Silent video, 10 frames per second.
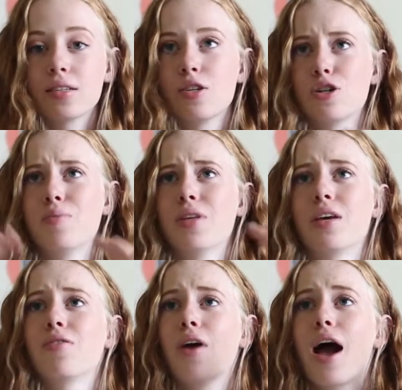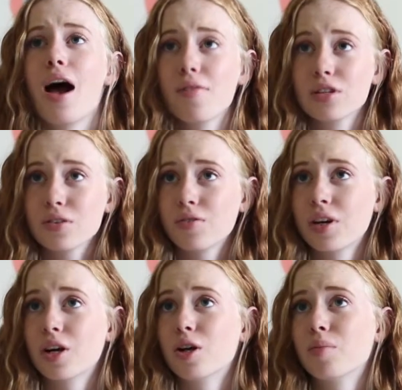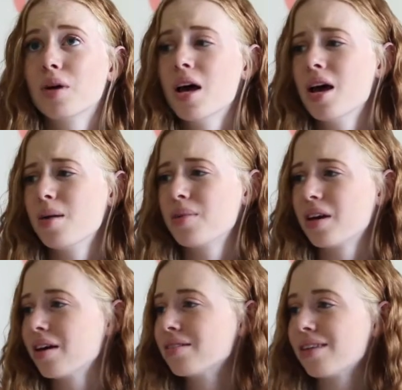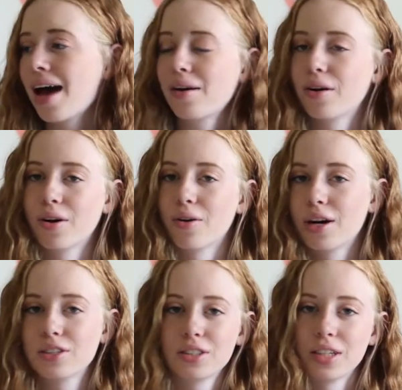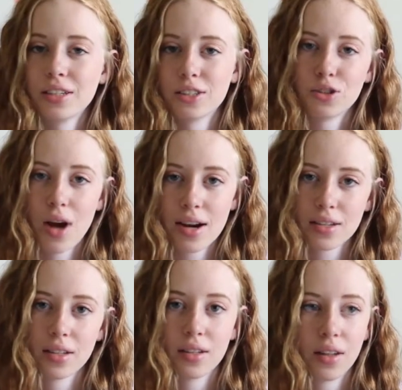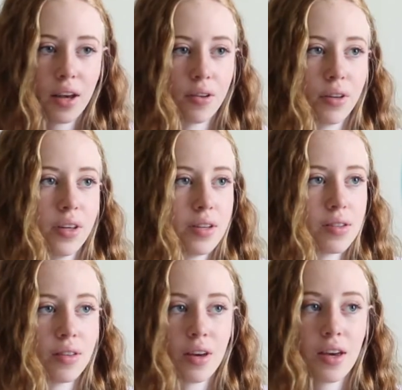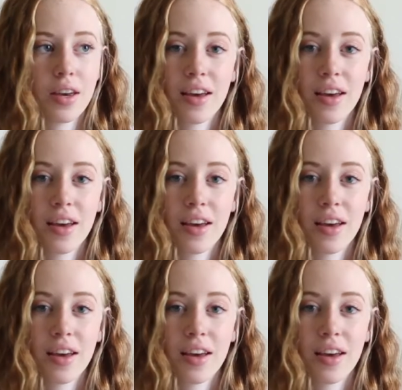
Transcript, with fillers: It took me like forever to film because I don't know, I just get distracted like really easily.